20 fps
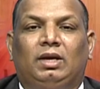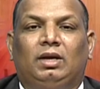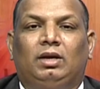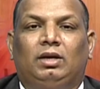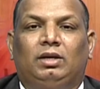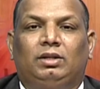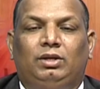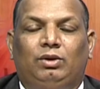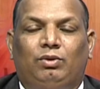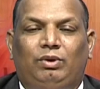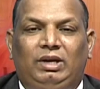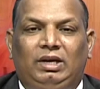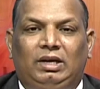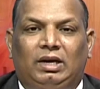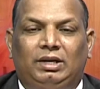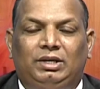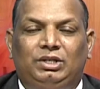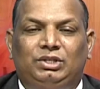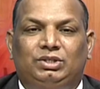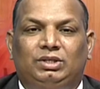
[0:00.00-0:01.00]
The only
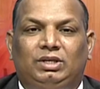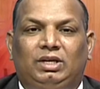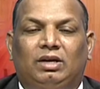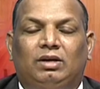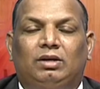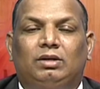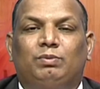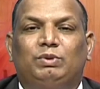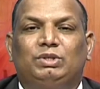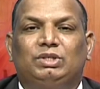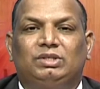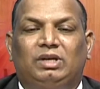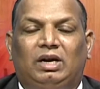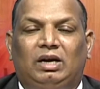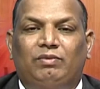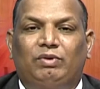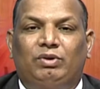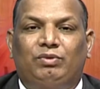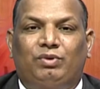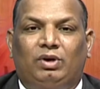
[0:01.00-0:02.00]
condition here which is
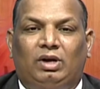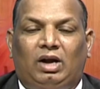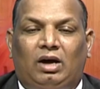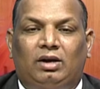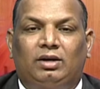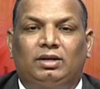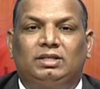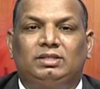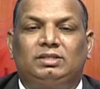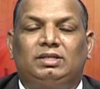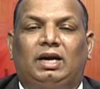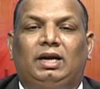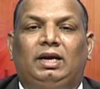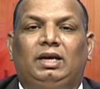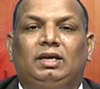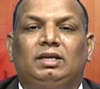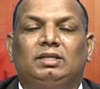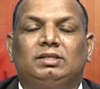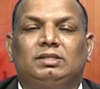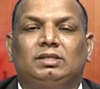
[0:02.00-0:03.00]
relevant for our understanding
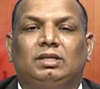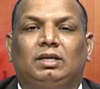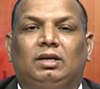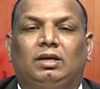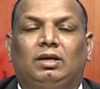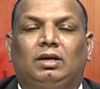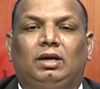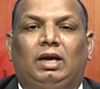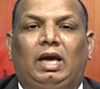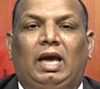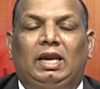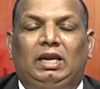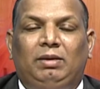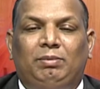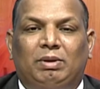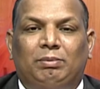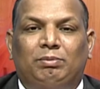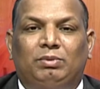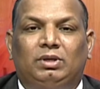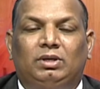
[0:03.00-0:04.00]
is any
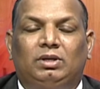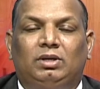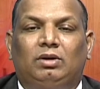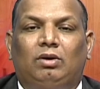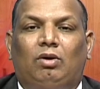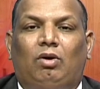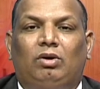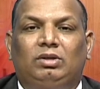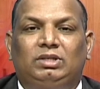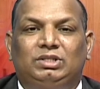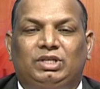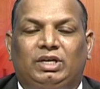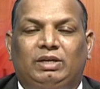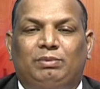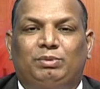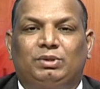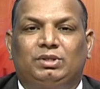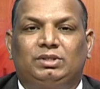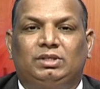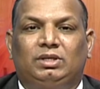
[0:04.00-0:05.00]
member or the
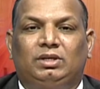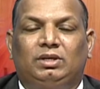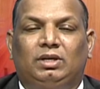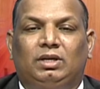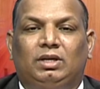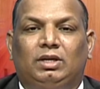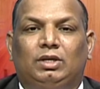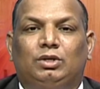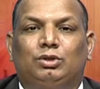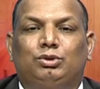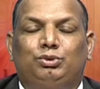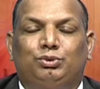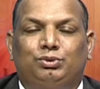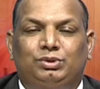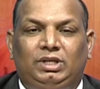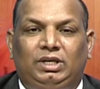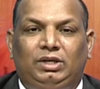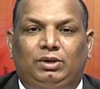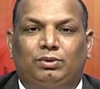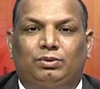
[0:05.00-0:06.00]
chairperson
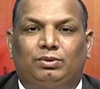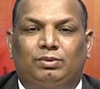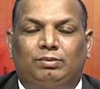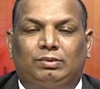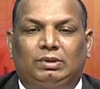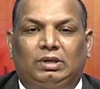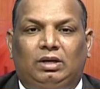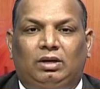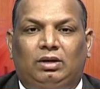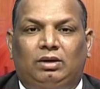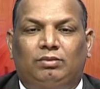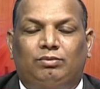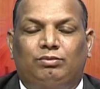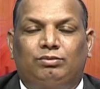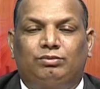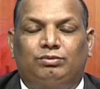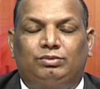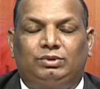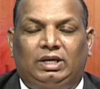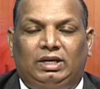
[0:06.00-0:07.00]
choosing to
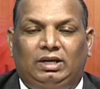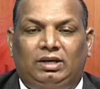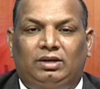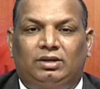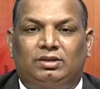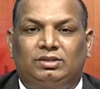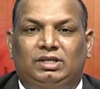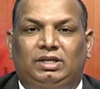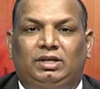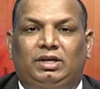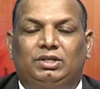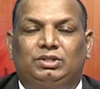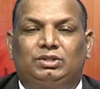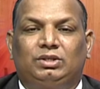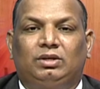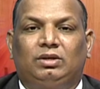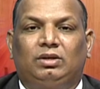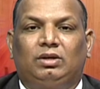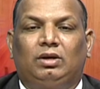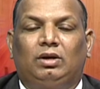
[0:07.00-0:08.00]
tender a
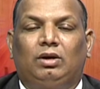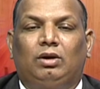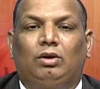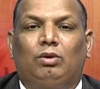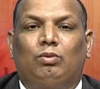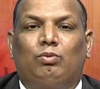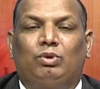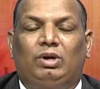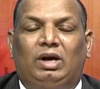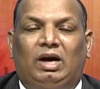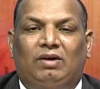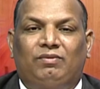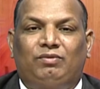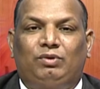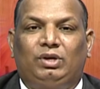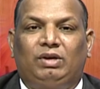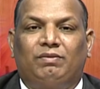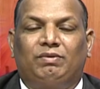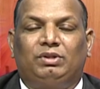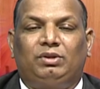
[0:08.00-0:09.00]
resignation would have to
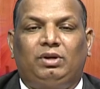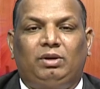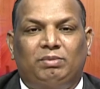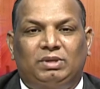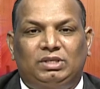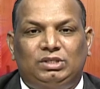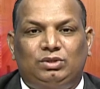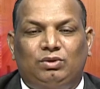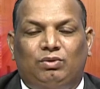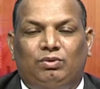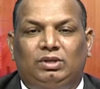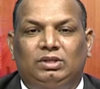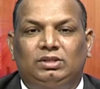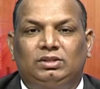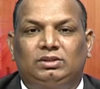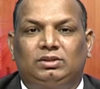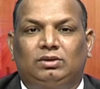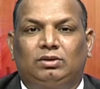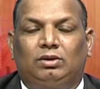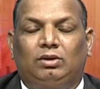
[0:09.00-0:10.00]
give a 3 months notice
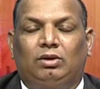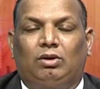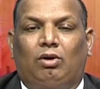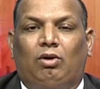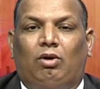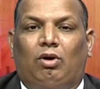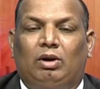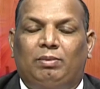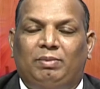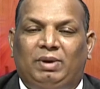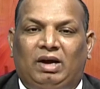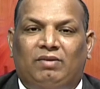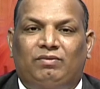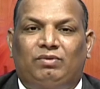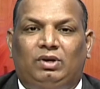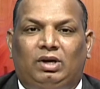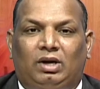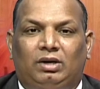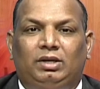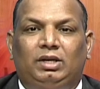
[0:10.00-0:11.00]
or may have to
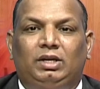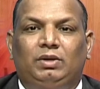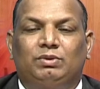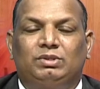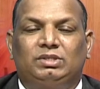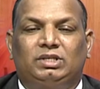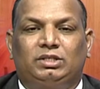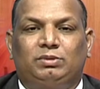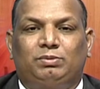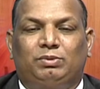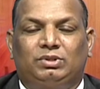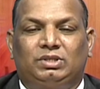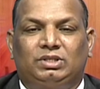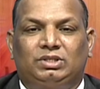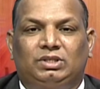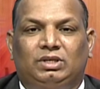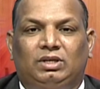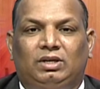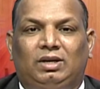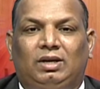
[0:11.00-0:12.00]
continue in such
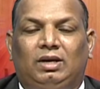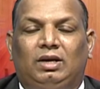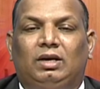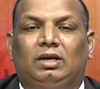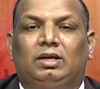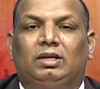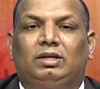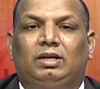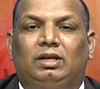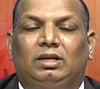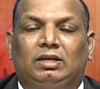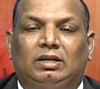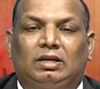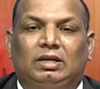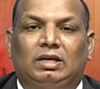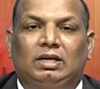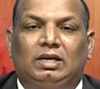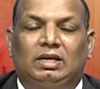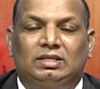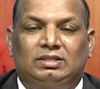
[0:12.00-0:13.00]
position till
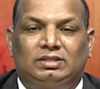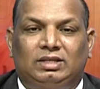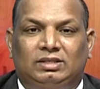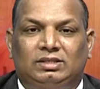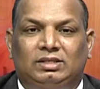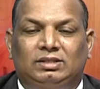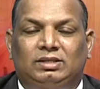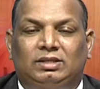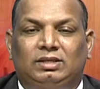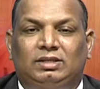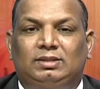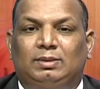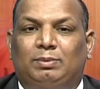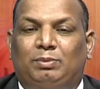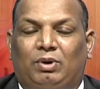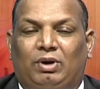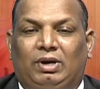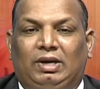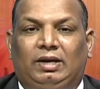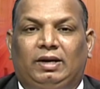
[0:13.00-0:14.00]
a successor is
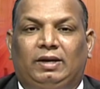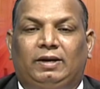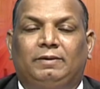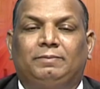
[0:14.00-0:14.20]
appointed.